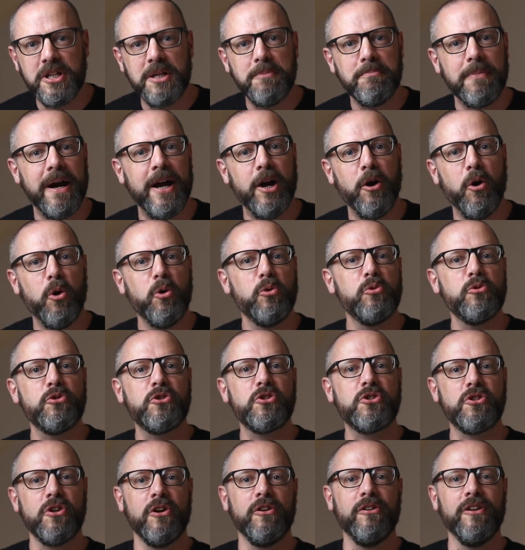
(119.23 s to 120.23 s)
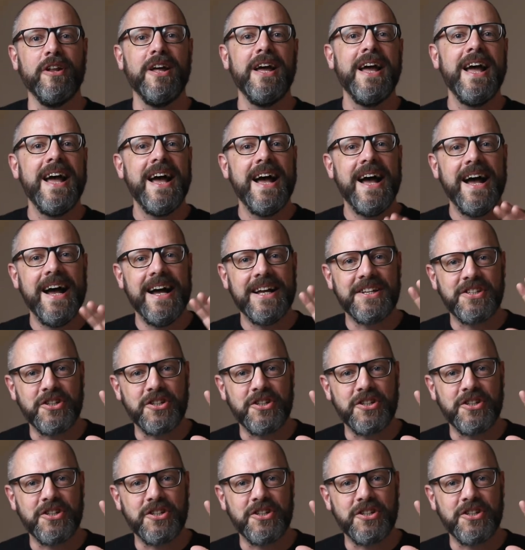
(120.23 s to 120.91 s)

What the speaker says: my own son as